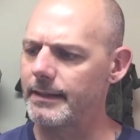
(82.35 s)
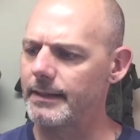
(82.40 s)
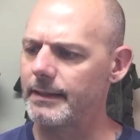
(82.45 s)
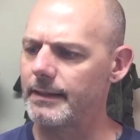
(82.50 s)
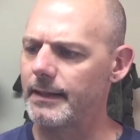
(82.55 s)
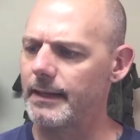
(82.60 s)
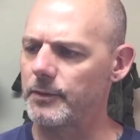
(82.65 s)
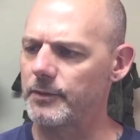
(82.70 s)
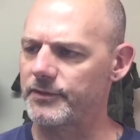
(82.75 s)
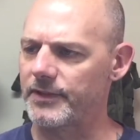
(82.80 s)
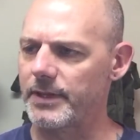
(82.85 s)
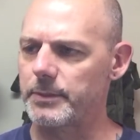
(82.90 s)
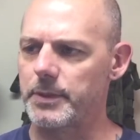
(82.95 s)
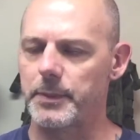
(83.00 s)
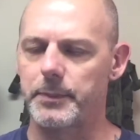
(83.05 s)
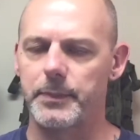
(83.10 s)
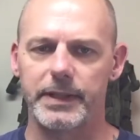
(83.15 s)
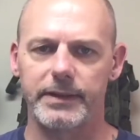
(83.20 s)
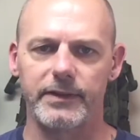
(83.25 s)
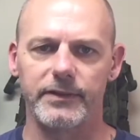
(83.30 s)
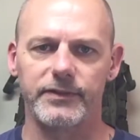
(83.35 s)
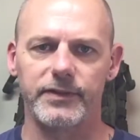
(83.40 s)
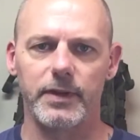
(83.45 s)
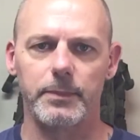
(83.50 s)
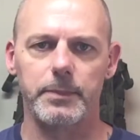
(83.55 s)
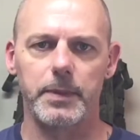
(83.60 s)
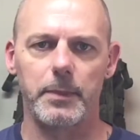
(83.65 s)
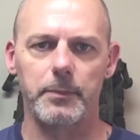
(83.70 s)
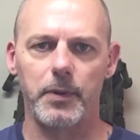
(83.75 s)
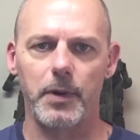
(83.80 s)
was able to pick this
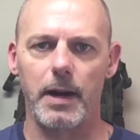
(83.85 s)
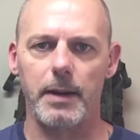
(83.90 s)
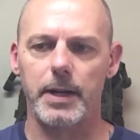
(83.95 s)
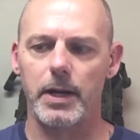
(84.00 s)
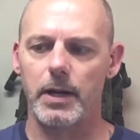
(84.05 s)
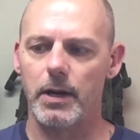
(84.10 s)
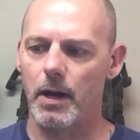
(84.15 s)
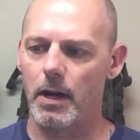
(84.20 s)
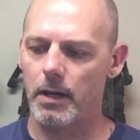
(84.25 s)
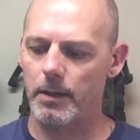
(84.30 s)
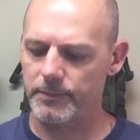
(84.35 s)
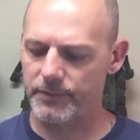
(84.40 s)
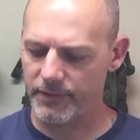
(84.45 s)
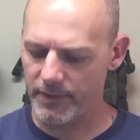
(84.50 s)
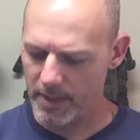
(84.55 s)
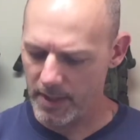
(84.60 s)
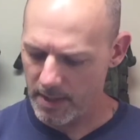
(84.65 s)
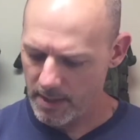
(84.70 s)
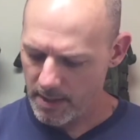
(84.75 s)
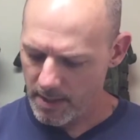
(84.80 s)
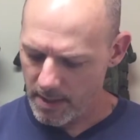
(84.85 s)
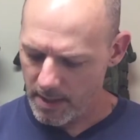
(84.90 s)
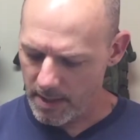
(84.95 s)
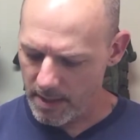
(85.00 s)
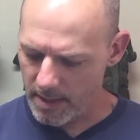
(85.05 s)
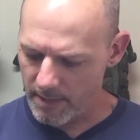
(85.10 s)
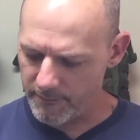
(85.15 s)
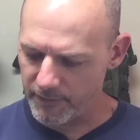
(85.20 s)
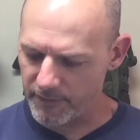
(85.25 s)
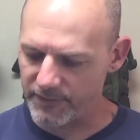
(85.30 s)
up on Primary Arms
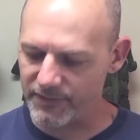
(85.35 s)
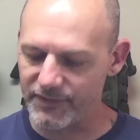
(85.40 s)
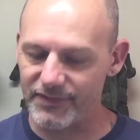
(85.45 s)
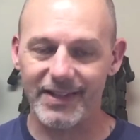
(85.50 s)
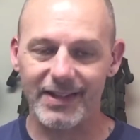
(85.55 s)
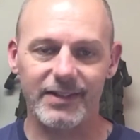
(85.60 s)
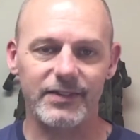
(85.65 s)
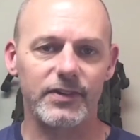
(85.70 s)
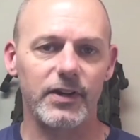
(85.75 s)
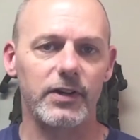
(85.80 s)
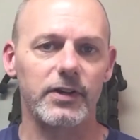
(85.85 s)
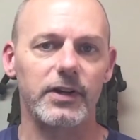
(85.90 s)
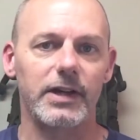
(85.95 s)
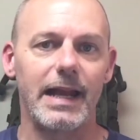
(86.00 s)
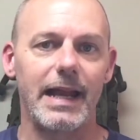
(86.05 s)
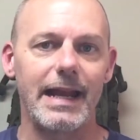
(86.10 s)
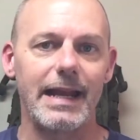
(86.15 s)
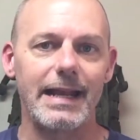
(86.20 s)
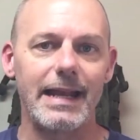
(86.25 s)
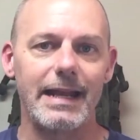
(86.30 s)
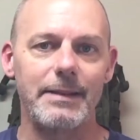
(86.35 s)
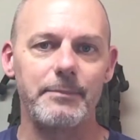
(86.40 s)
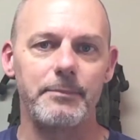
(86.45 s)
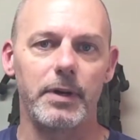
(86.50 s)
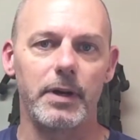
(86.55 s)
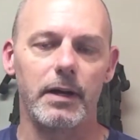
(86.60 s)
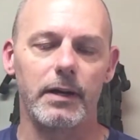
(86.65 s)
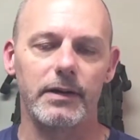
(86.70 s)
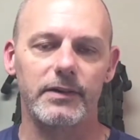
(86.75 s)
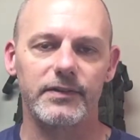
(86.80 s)
for
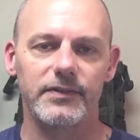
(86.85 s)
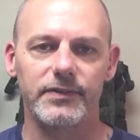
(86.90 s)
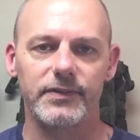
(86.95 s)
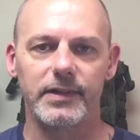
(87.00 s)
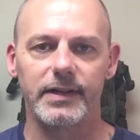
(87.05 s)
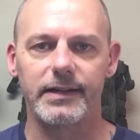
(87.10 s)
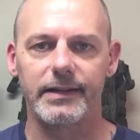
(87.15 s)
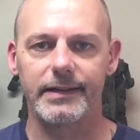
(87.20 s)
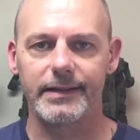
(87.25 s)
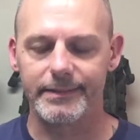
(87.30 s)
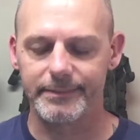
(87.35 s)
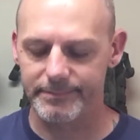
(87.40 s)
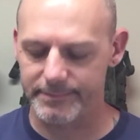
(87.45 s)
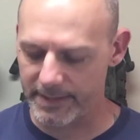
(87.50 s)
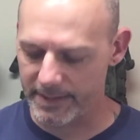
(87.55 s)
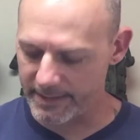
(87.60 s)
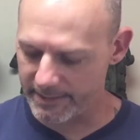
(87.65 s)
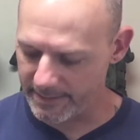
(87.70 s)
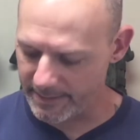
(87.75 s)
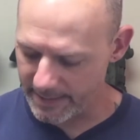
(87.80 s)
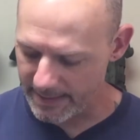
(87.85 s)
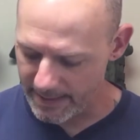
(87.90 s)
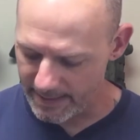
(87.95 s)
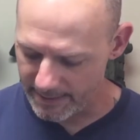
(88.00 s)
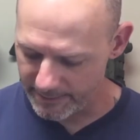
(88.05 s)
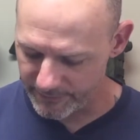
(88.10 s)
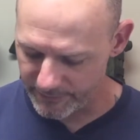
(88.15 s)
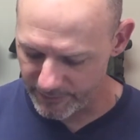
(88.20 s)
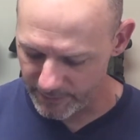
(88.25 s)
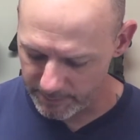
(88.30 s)
$688, and then it
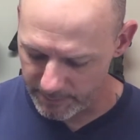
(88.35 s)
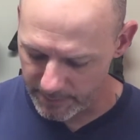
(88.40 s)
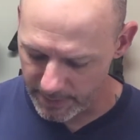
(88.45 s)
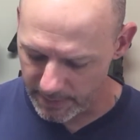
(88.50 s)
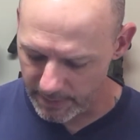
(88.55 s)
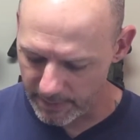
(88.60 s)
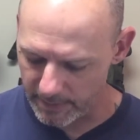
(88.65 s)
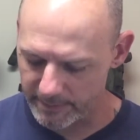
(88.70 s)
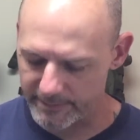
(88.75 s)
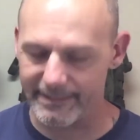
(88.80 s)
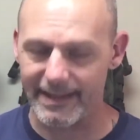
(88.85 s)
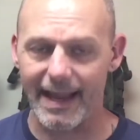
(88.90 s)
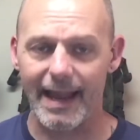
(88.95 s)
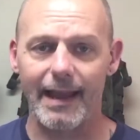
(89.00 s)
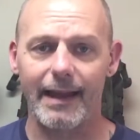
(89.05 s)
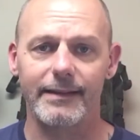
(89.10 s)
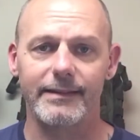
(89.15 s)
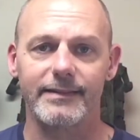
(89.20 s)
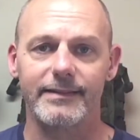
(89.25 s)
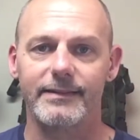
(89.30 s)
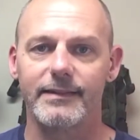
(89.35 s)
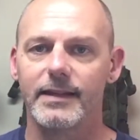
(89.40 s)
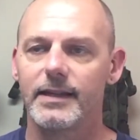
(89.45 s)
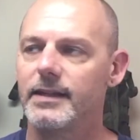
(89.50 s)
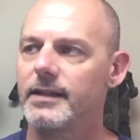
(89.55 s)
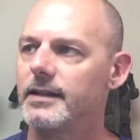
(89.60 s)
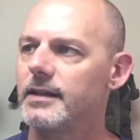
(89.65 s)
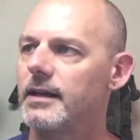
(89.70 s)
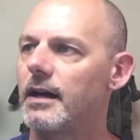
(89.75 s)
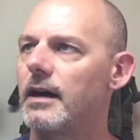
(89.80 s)
had some tax.
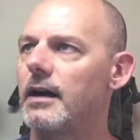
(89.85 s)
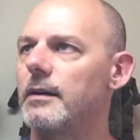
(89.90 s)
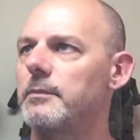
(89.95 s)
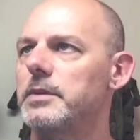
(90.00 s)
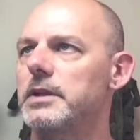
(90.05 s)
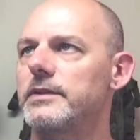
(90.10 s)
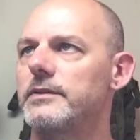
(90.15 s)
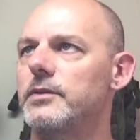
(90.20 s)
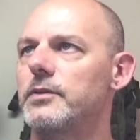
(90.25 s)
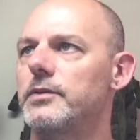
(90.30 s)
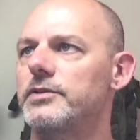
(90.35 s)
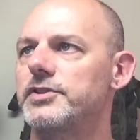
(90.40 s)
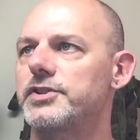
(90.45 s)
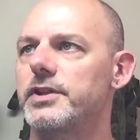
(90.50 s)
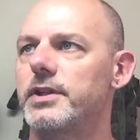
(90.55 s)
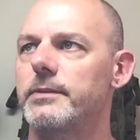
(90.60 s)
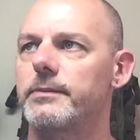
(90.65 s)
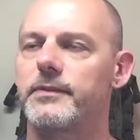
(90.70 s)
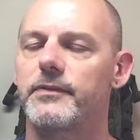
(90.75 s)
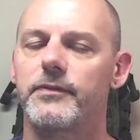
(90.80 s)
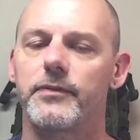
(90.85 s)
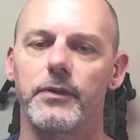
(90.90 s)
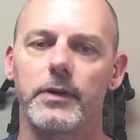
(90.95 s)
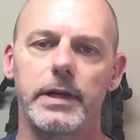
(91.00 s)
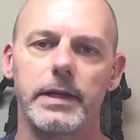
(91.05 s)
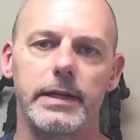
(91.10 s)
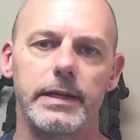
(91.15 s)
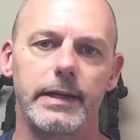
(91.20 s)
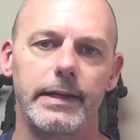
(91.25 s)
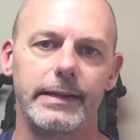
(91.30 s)
I believe it was shipped
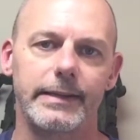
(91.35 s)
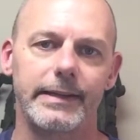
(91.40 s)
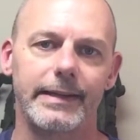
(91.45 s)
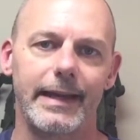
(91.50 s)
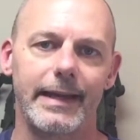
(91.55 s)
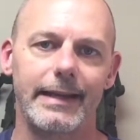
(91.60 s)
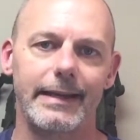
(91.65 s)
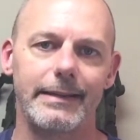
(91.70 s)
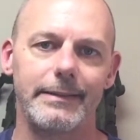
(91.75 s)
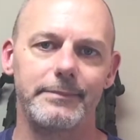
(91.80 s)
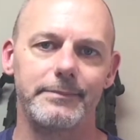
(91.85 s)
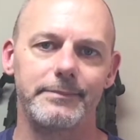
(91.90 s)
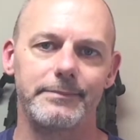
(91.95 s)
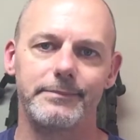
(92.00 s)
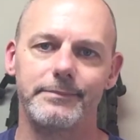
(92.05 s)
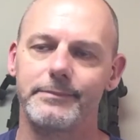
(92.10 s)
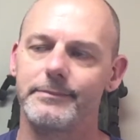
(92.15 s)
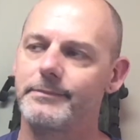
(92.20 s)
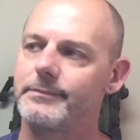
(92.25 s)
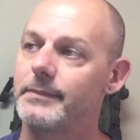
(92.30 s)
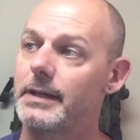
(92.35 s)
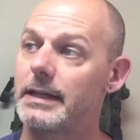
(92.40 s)
free. It came,